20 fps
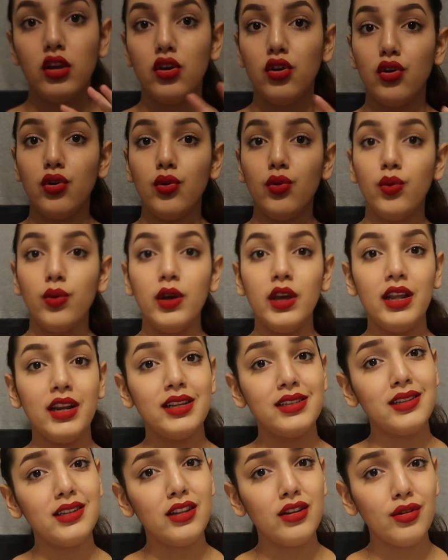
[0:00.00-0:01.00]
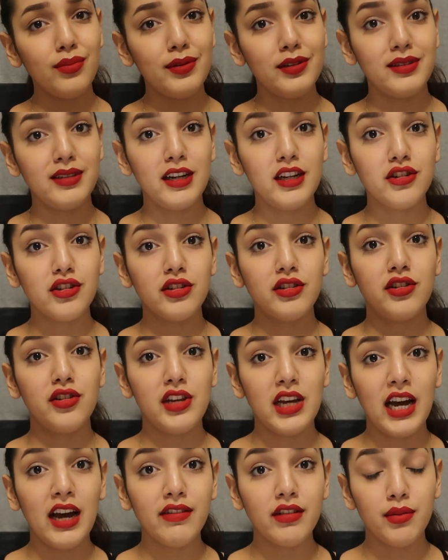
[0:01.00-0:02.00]
it is a little bit dangerous
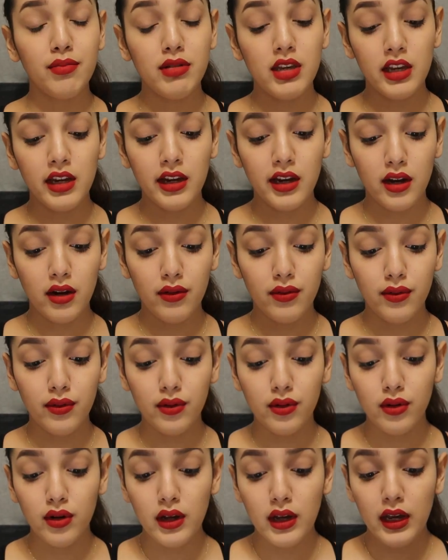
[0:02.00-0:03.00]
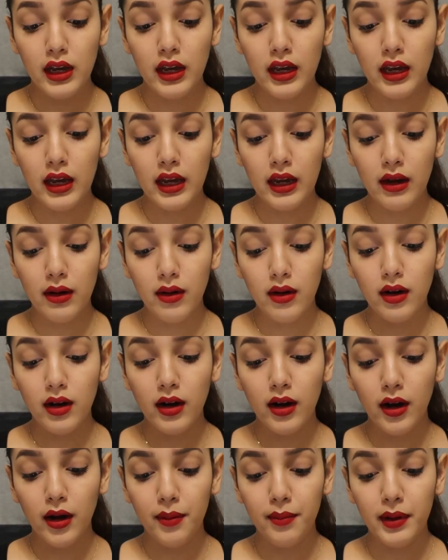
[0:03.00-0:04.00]
and you have to be careful,
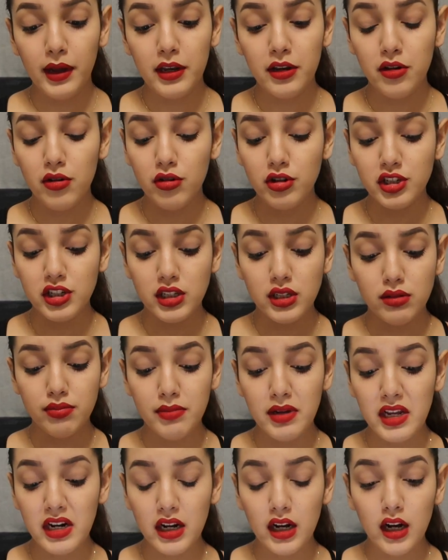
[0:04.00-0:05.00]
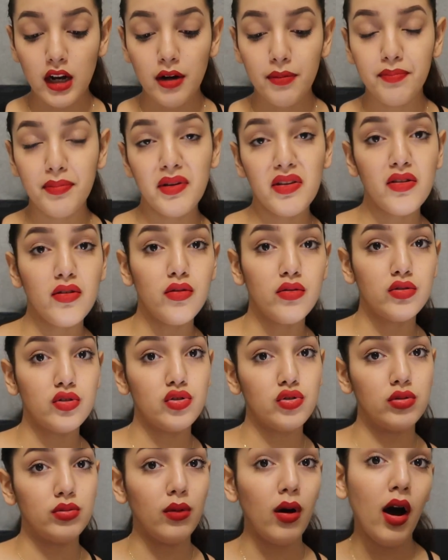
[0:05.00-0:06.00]
and you just meet up and you
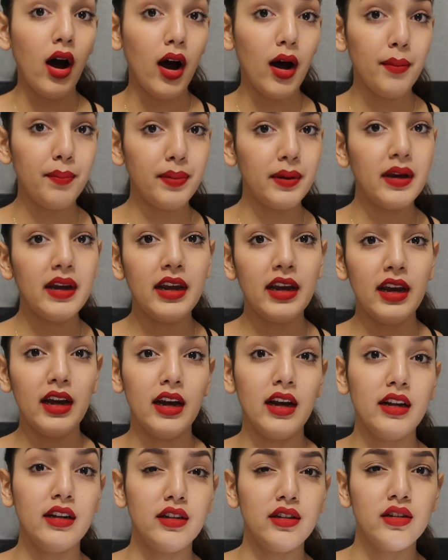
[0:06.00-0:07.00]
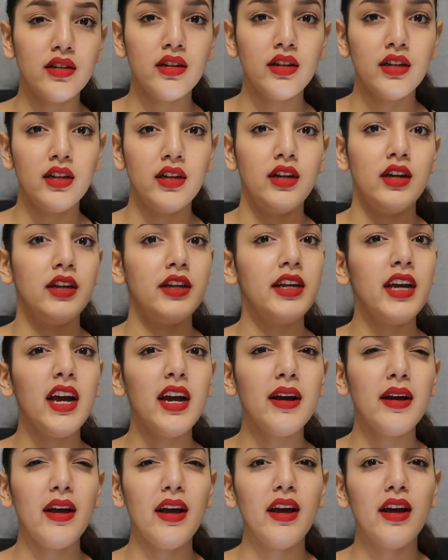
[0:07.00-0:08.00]
swap, and
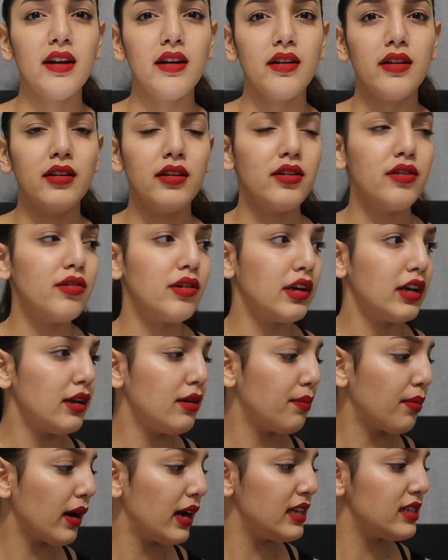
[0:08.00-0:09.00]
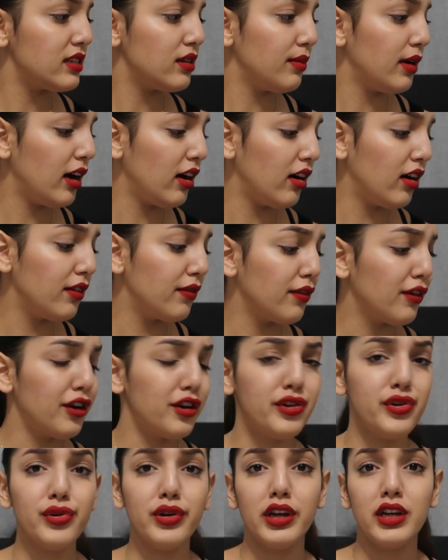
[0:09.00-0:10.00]
yeah, and you can price them however.
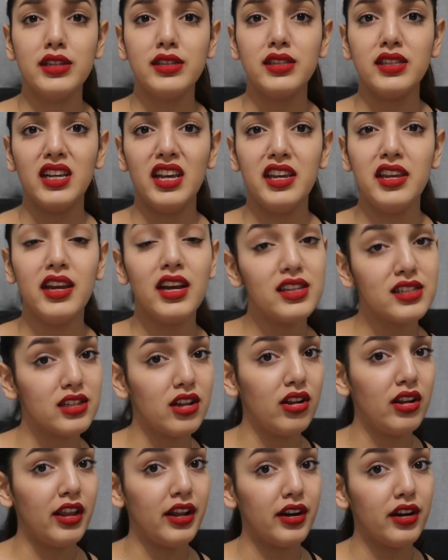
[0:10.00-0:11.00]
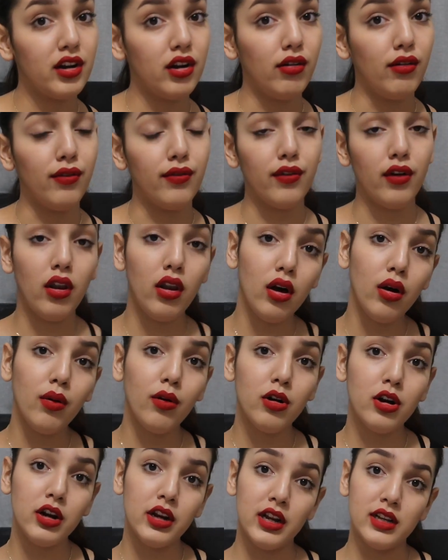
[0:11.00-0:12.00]
You can say yes, I'll let it go for
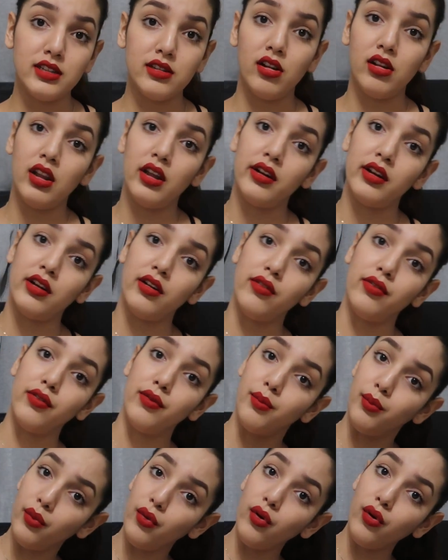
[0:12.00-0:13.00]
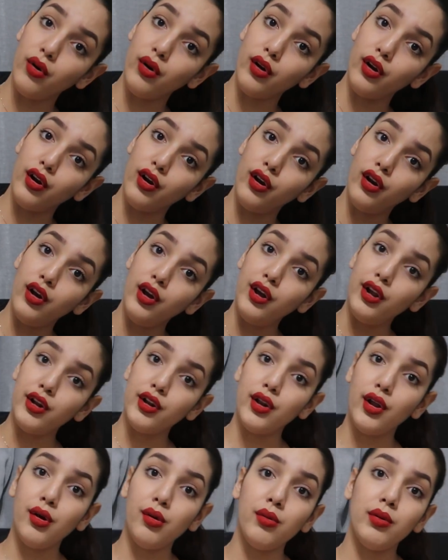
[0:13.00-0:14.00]
lower, yes, I'll let it go for more,
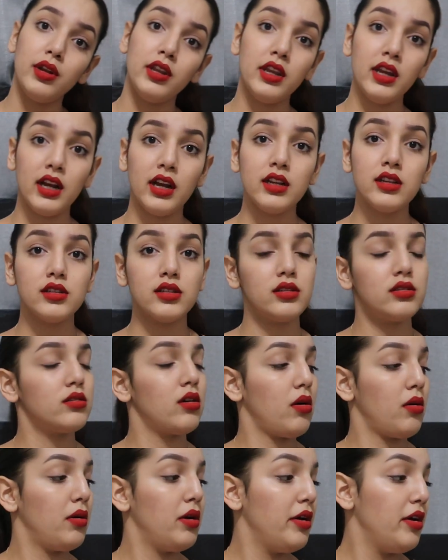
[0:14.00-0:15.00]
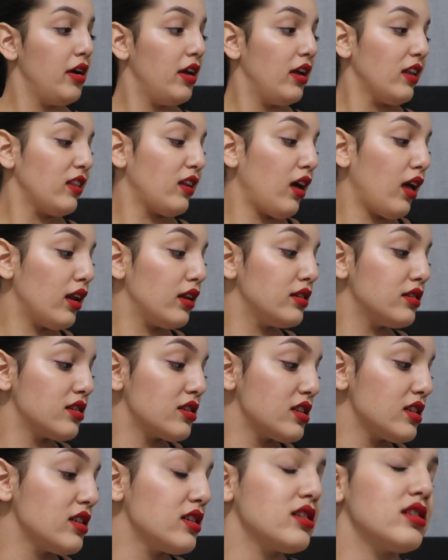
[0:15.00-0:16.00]
no, and yes. So that is
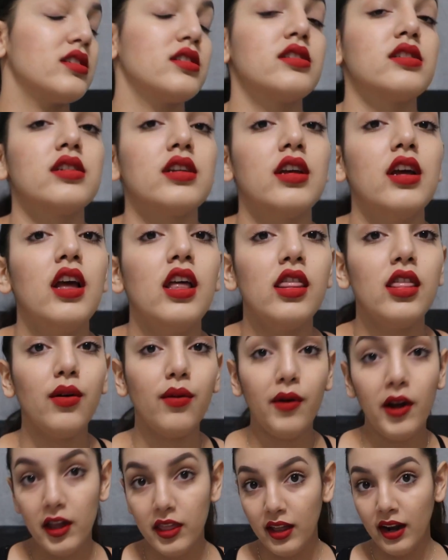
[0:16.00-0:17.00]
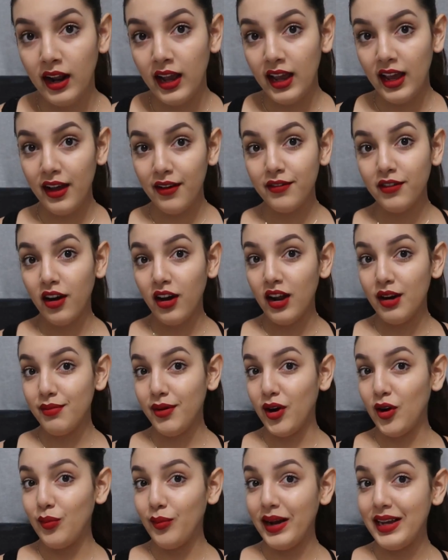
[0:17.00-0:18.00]
just the way that I have gone
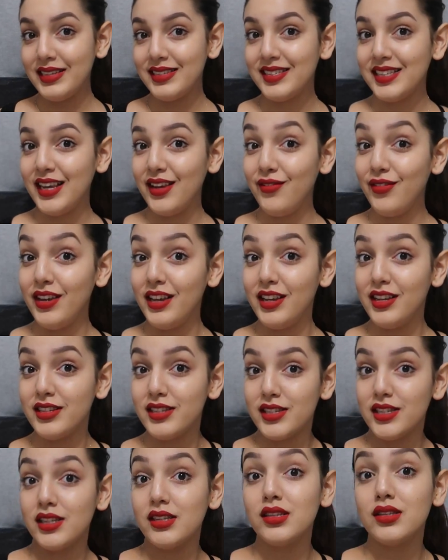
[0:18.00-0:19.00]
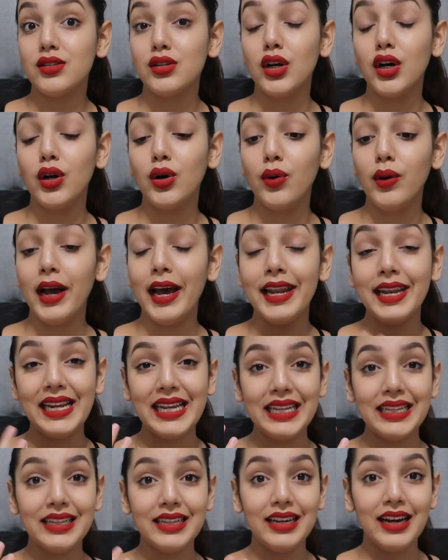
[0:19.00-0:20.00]
about my savings. So,
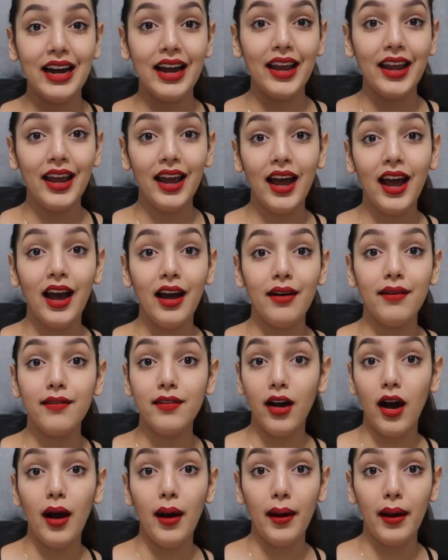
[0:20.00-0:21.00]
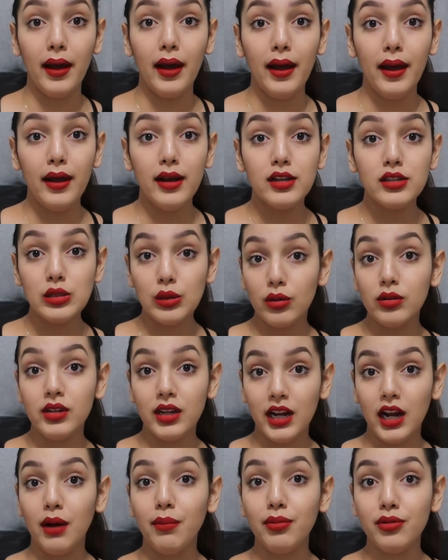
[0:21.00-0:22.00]
and I have sold
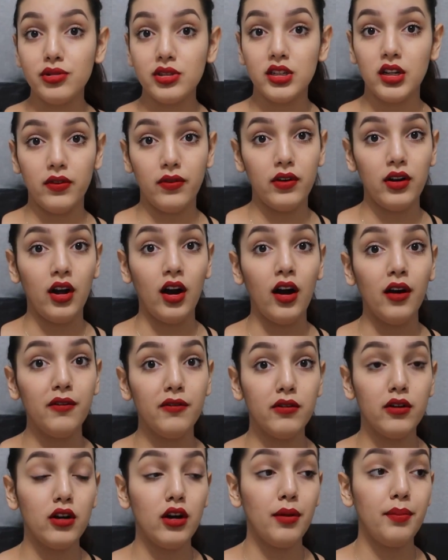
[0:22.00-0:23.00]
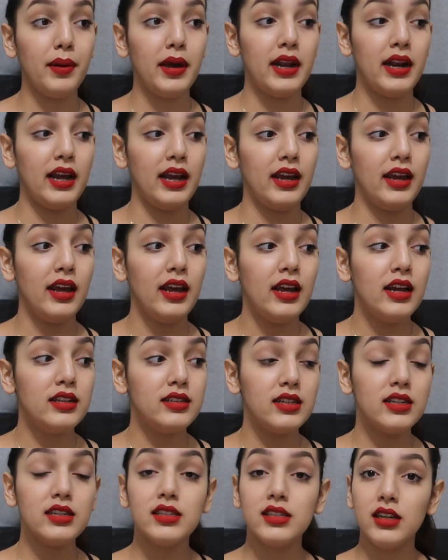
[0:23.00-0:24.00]
a couple stuff on OfferUp, and I
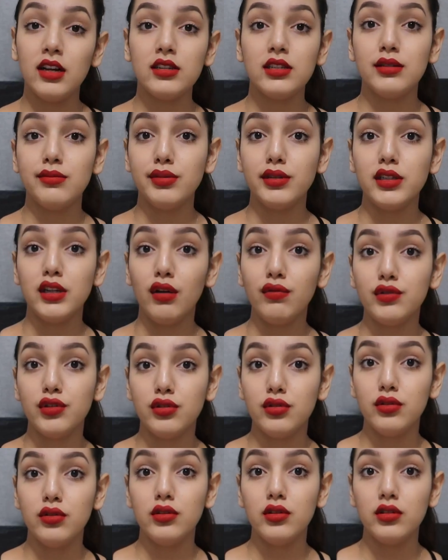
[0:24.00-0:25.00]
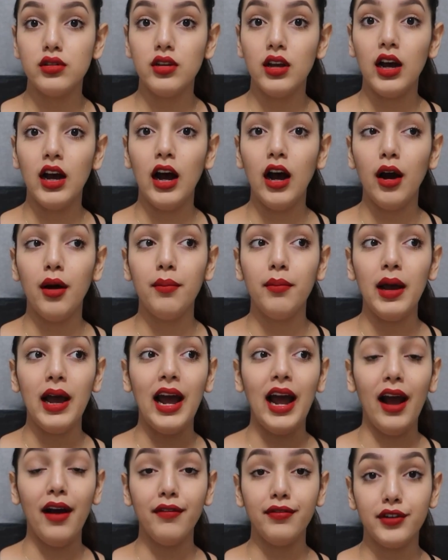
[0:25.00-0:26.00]
did sell some stuff
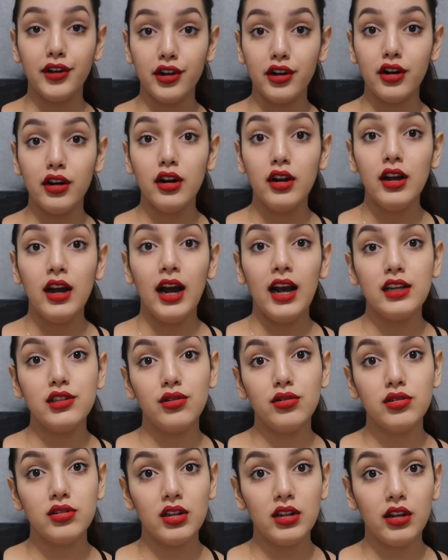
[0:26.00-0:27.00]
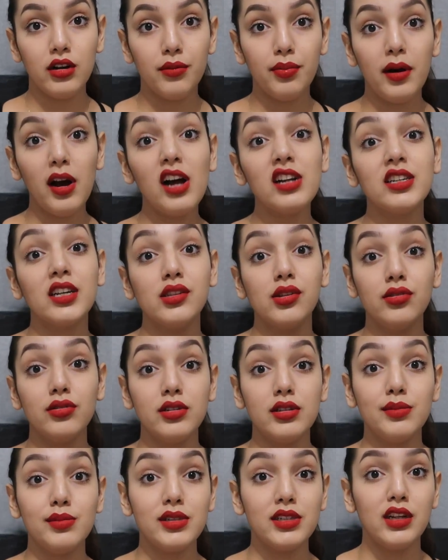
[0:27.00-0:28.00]
after I sold to Little Posh. I sold
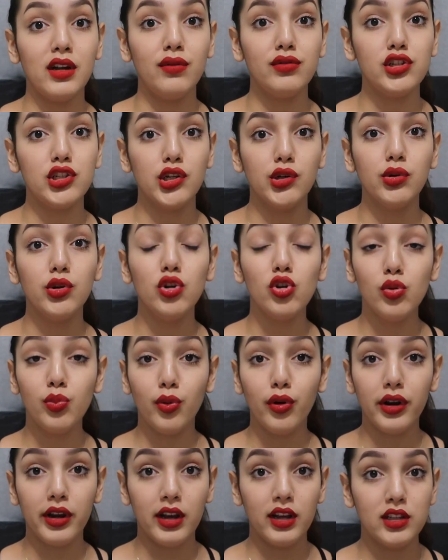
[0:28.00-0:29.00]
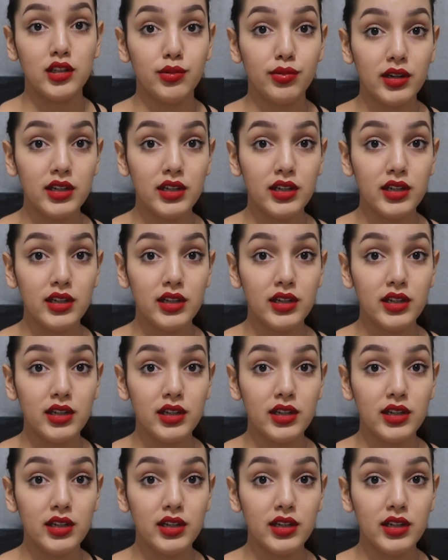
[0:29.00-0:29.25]
some stuff to Newport Kids